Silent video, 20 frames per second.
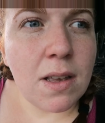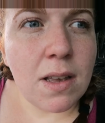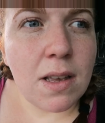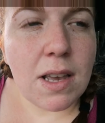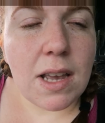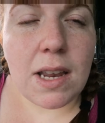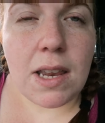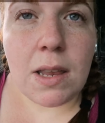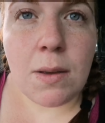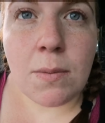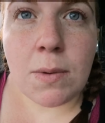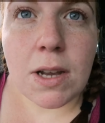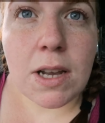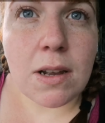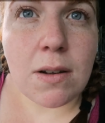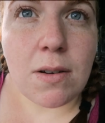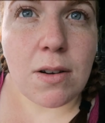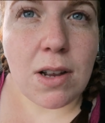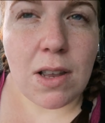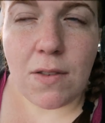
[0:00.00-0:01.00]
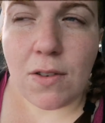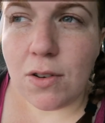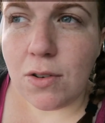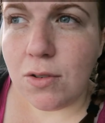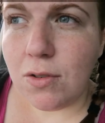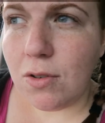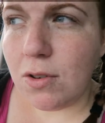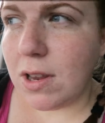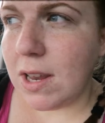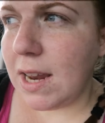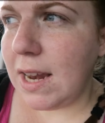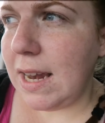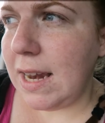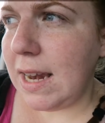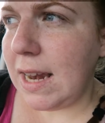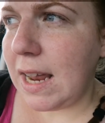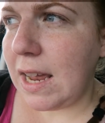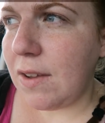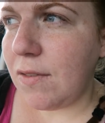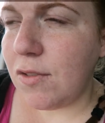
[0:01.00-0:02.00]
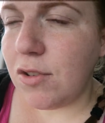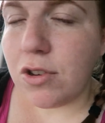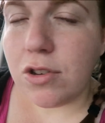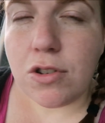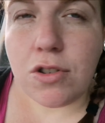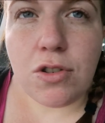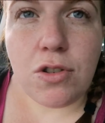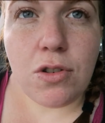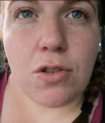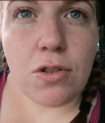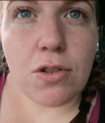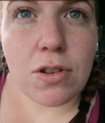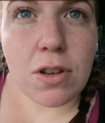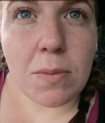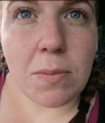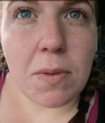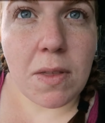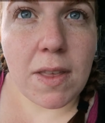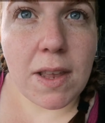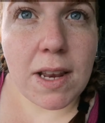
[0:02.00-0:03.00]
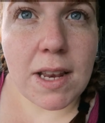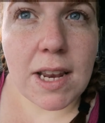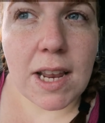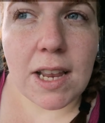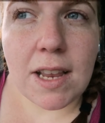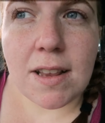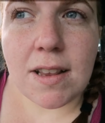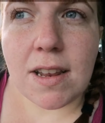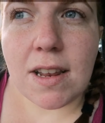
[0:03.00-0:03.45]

anywhere or even on your daily life, just do something nice.